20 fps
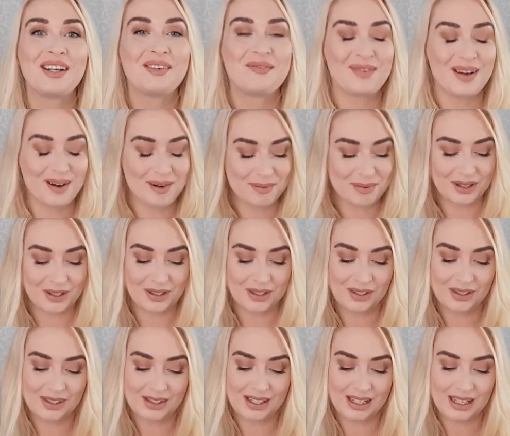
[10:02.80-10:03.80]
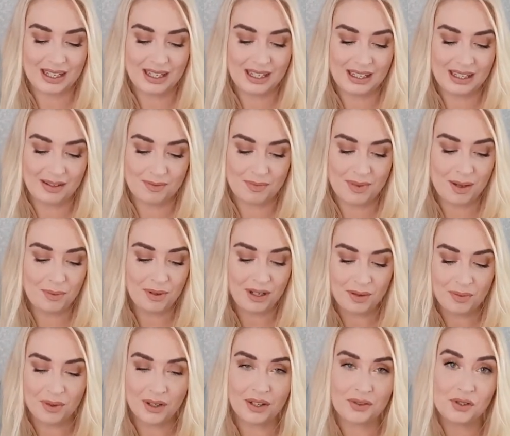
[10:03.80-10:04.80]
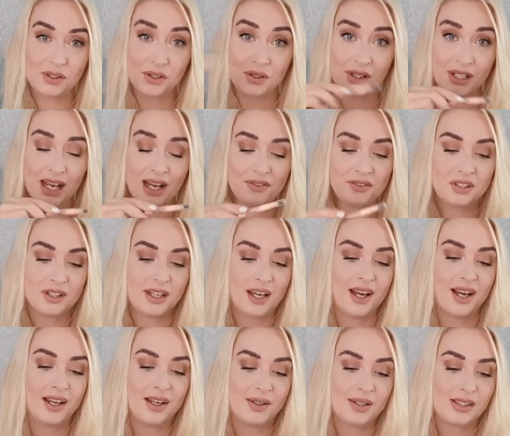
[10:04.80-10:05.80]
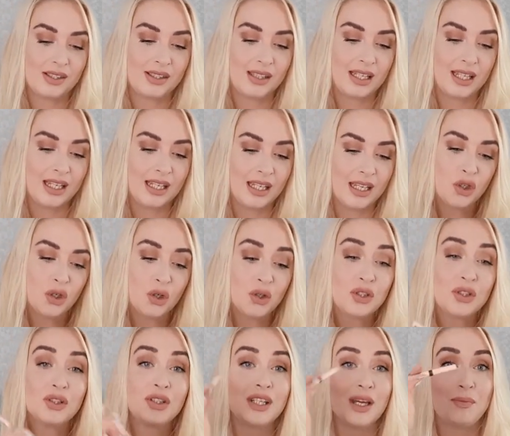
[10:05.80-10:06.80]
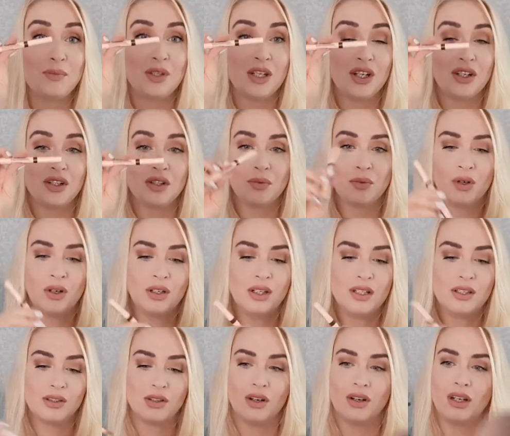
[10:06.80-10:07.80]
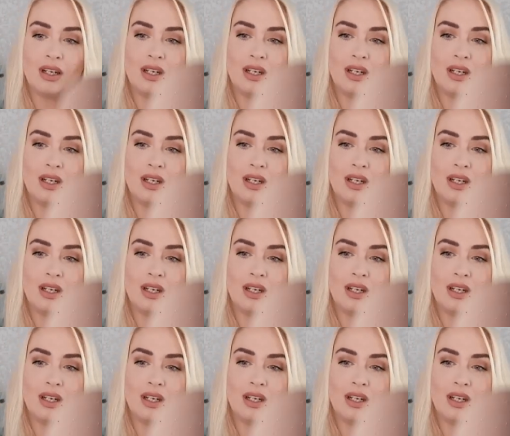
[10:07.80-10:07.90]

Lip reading: about products, the Maybelline one I was using after that is the Total Temptation one. It's got a